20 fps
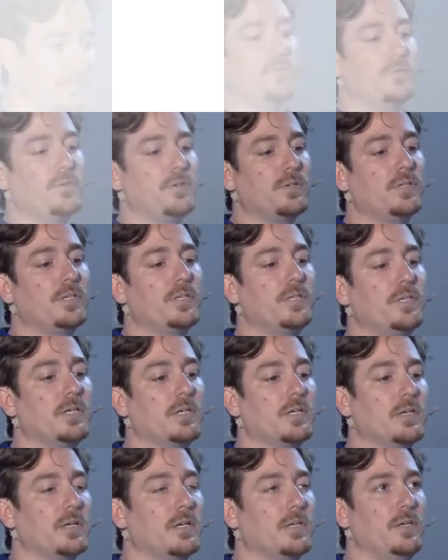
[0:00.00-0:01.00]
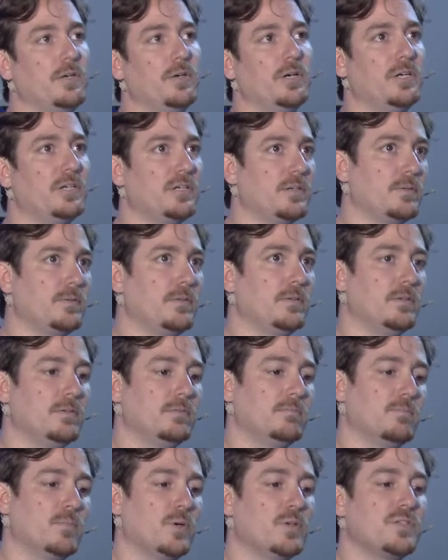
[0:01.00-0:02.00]
If you're, you are, you,
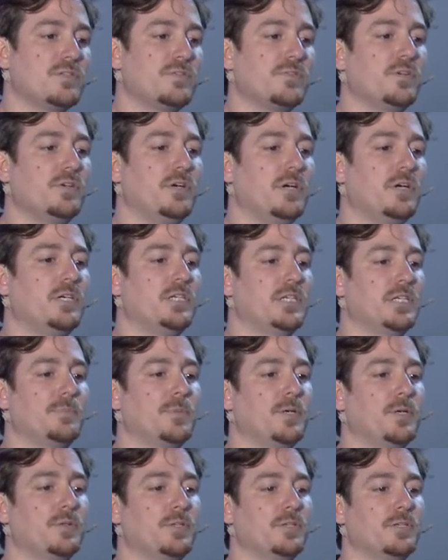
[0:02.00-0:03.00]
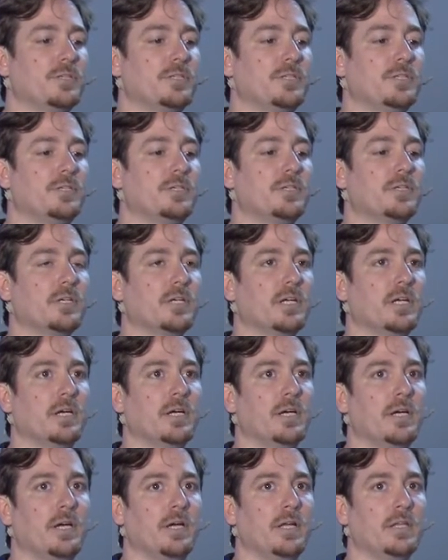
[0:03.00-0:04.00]
most of you heard about Docker,
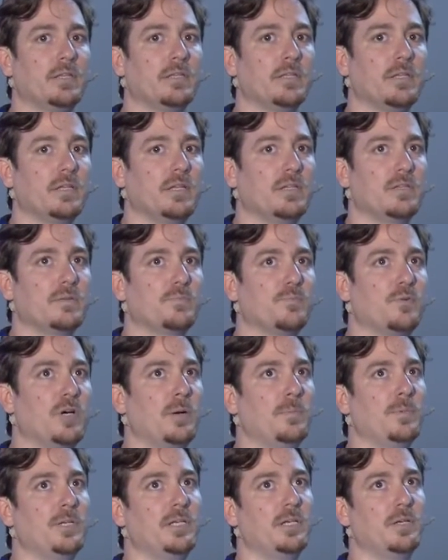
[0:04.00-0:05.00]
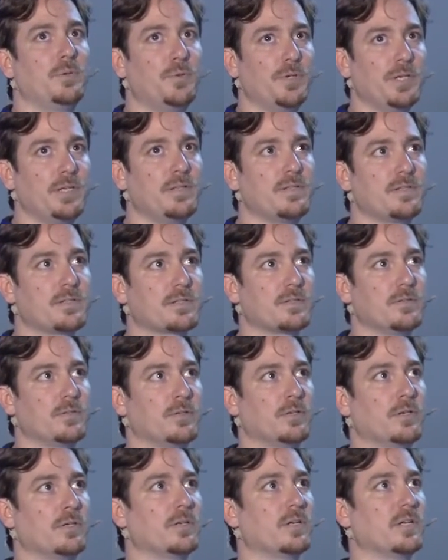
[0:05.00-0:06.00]
and it's probably a risk
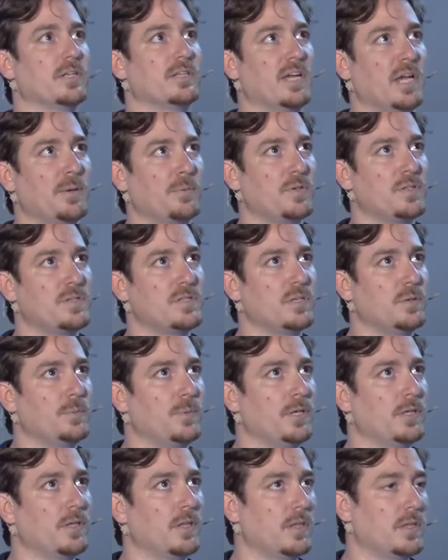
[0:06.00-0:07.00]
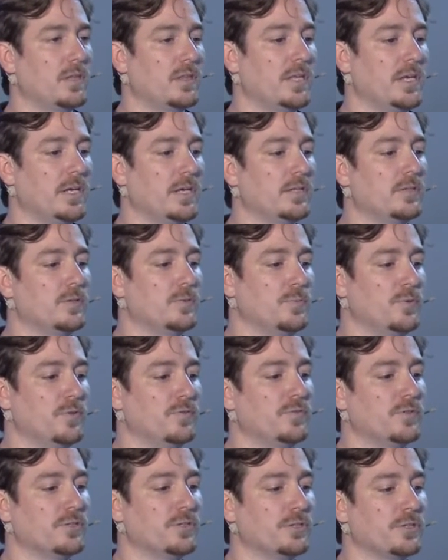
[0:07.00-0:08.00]
or a time-consuming thing to
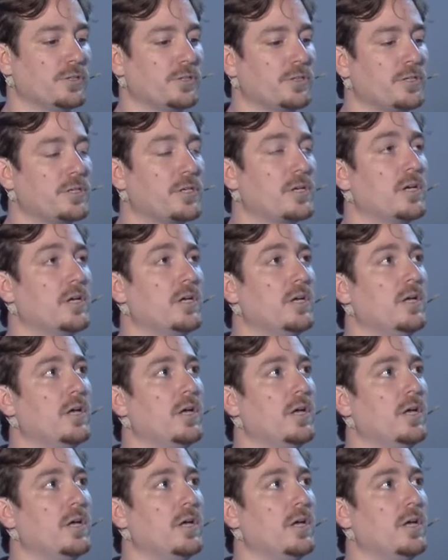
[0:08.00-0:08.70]
move to Docker.